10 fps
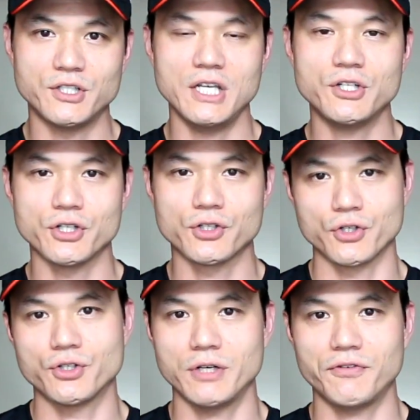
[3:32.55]
teaching
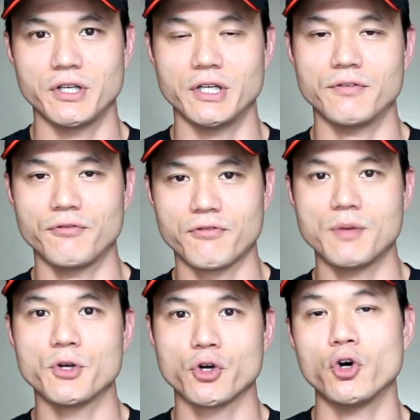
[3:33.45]
certificate
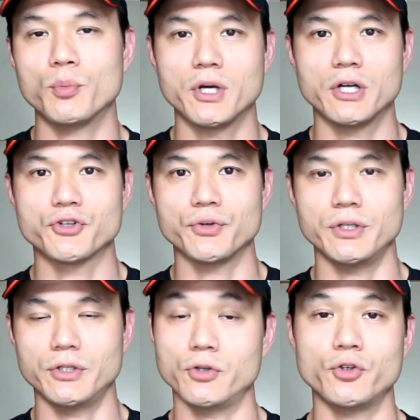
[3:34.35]
from your home
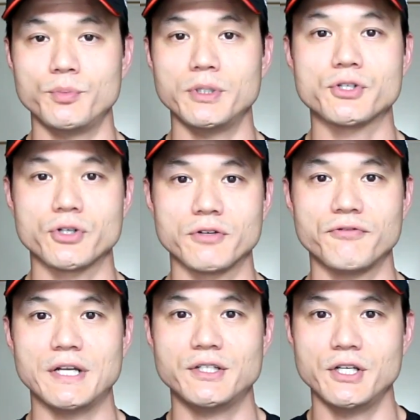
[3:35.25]
country. You know, you'd be a
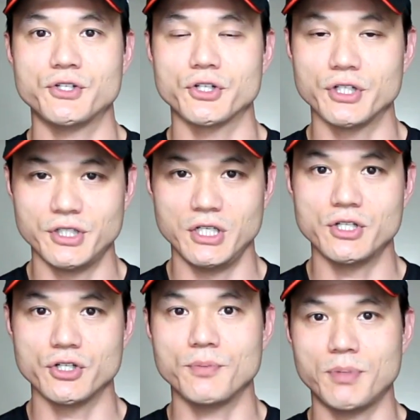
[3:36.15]
certified teacher to
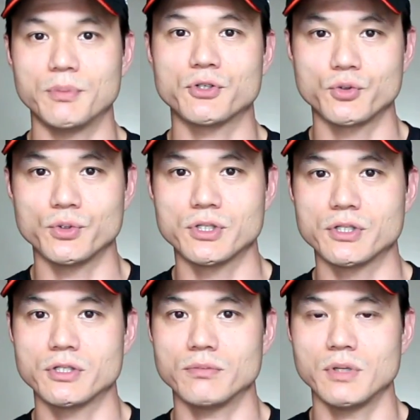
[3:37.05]
teach in the public school
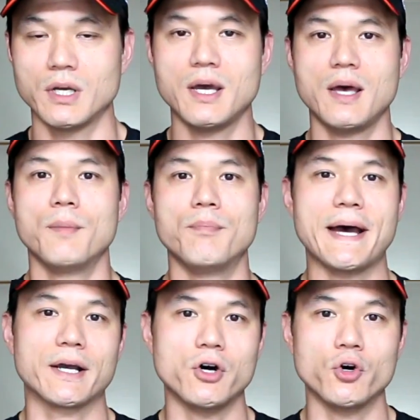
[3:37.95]
system
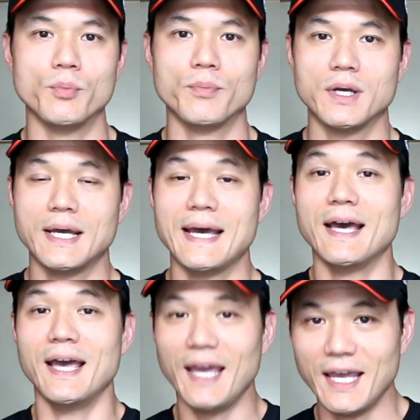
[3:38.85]
back home.
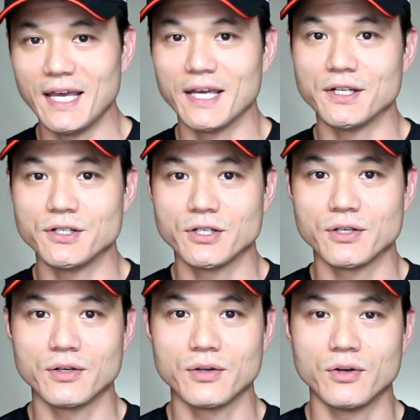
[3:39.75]
And
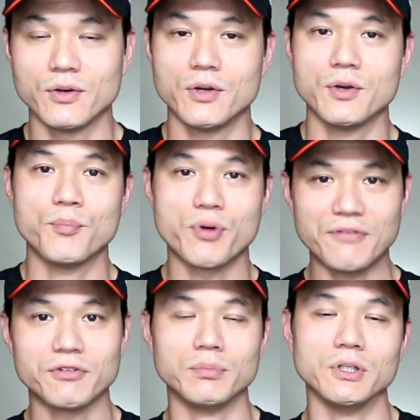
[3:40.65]

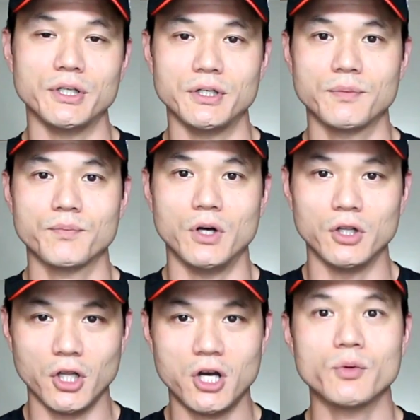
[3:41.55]
preferably,
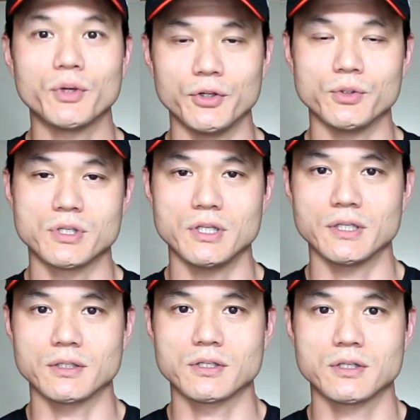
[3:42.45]
along with those
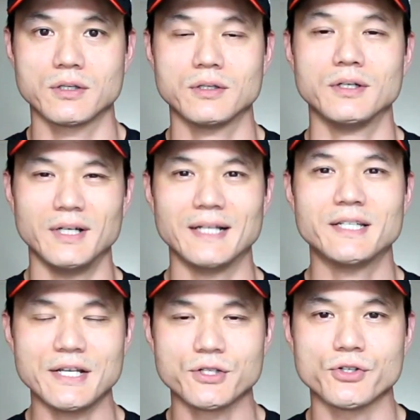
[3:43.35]
things, a
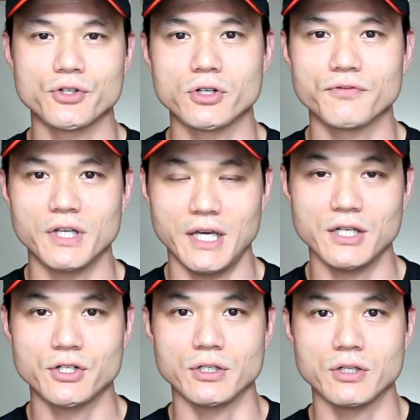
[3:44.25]
TESL
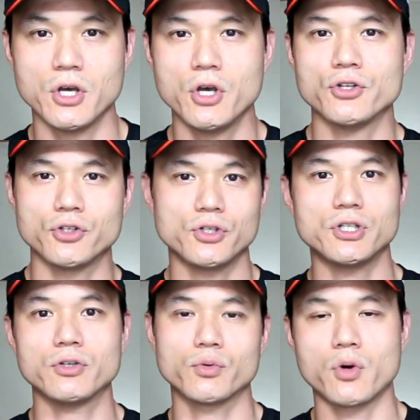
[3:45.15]
certification. So you
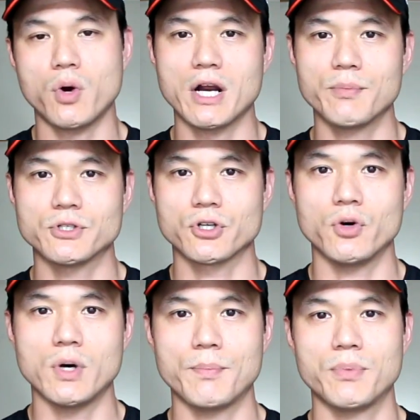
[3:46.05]
see the requirements
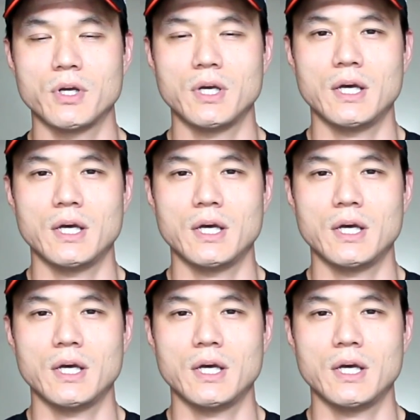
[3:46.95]
go up